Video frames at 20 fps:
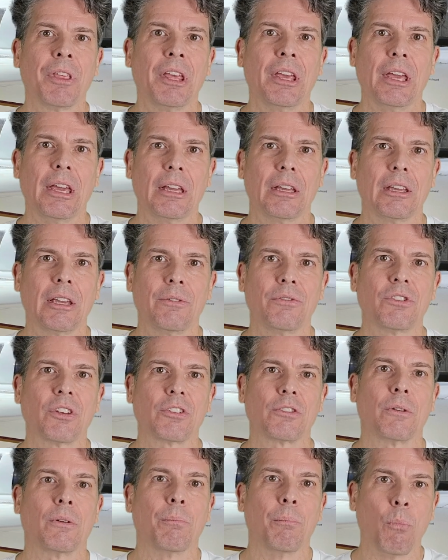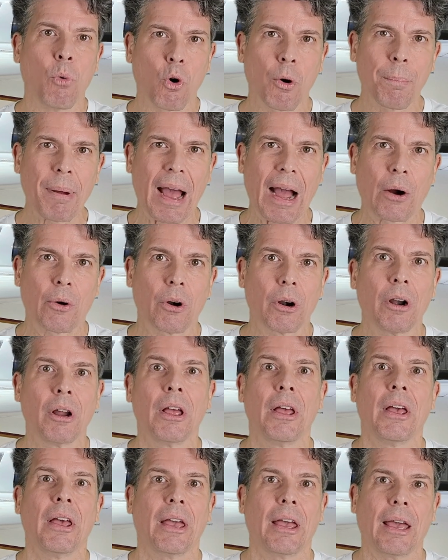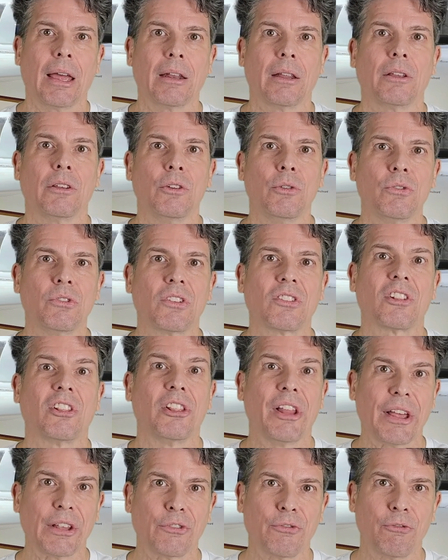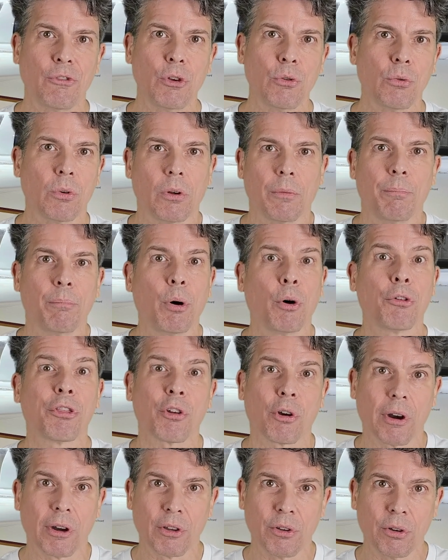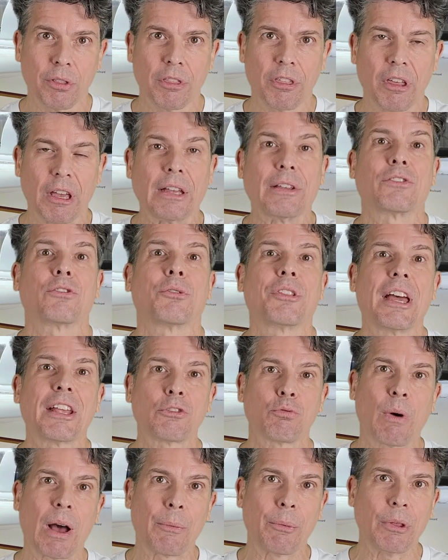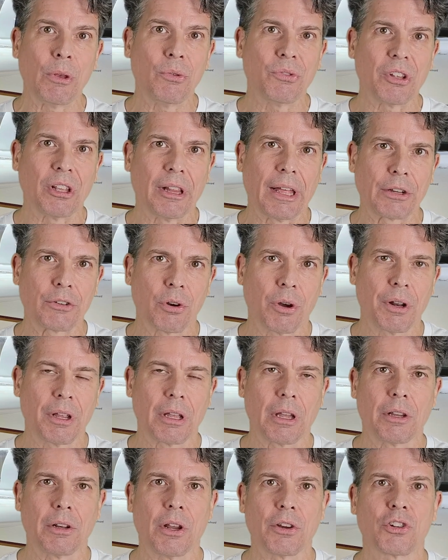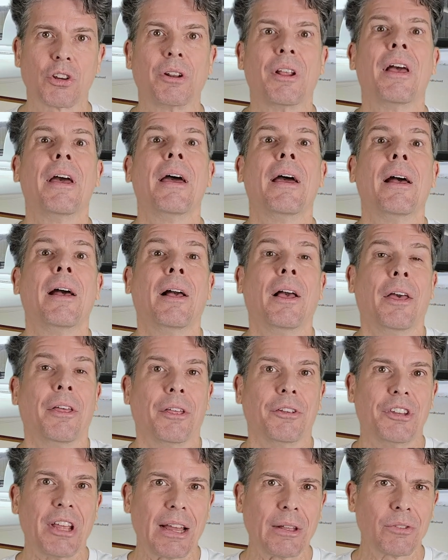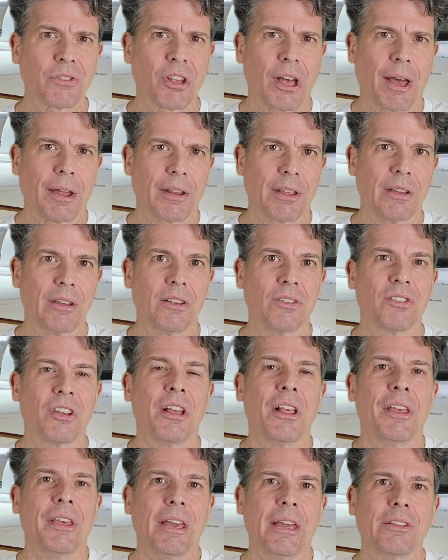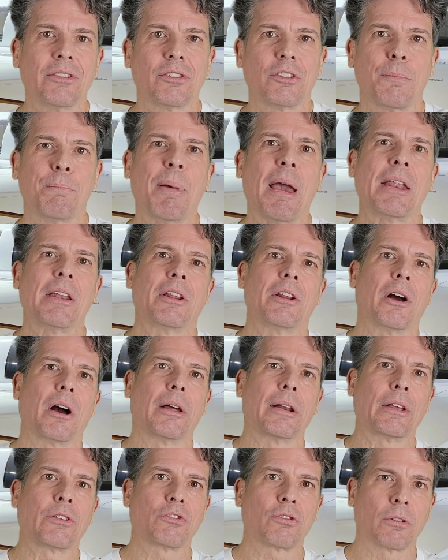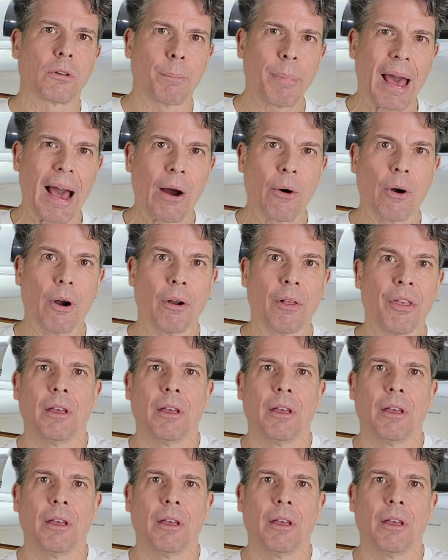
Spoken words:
it gives us more power and it uses less fuel. Both are a good thing. So that's why we use the electronic ignition. The downside is it's dependent on external power.